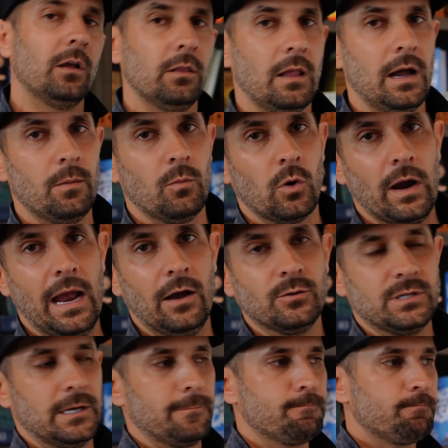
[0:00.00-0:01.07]
a lot more
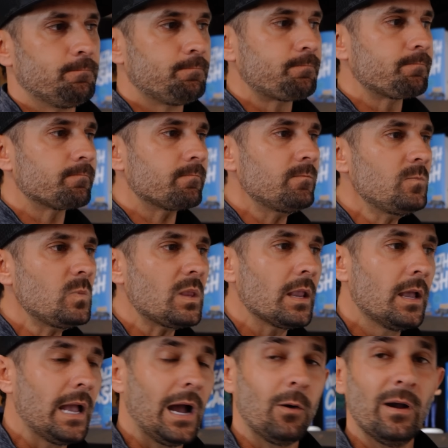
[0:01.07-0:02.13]
housing.
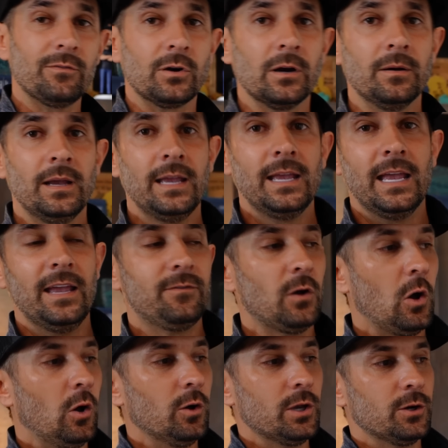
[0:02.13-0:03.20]
However, if
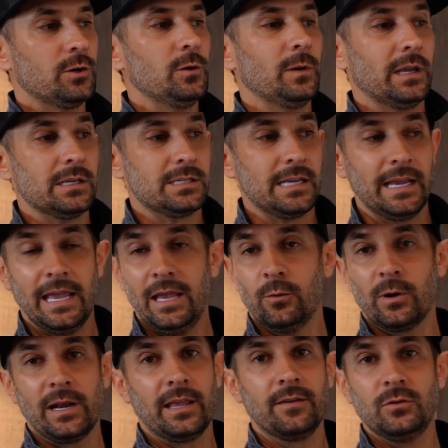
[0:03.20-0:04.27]
all you're doing is saying, hey,
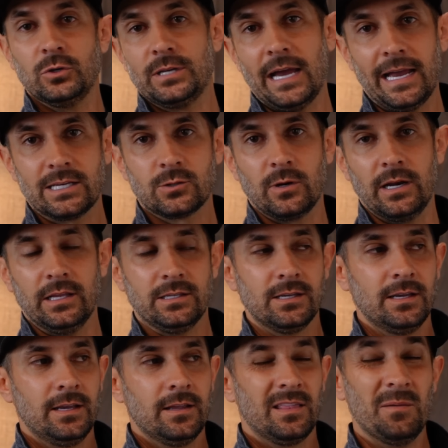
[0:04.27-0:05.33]
we're going to give you tax credits,
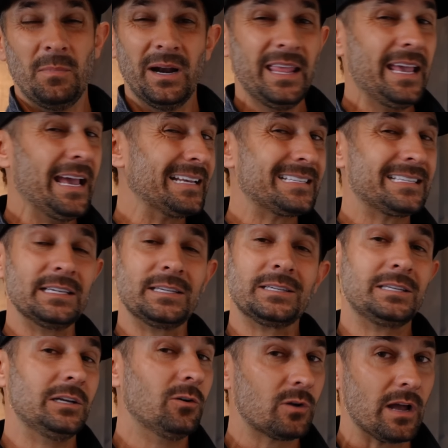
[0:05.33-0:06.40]
the money has to
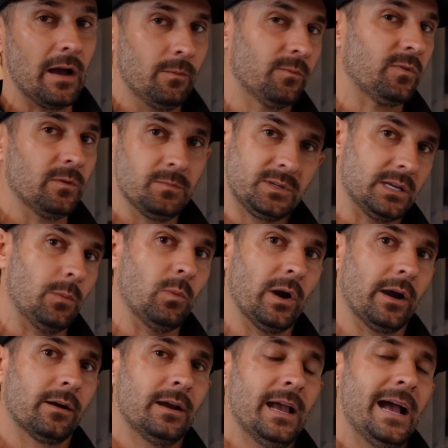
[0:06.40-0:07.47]
still come from
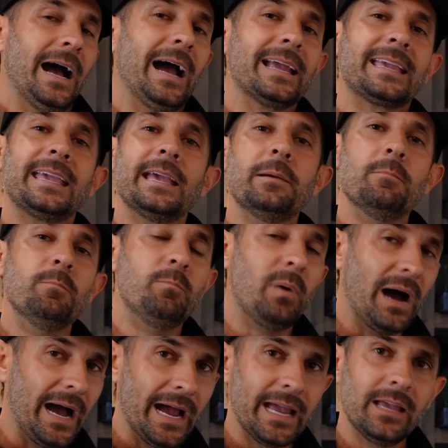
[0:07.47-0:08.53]
somewhere. I can't
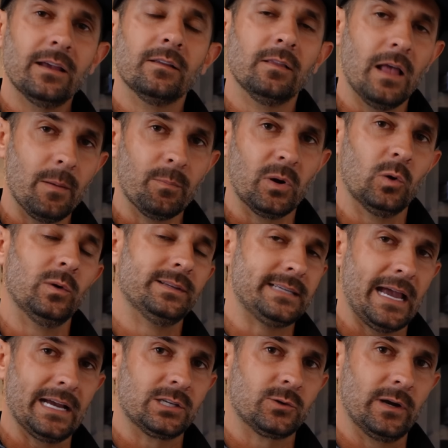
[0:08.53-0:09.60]
buy lumber with tax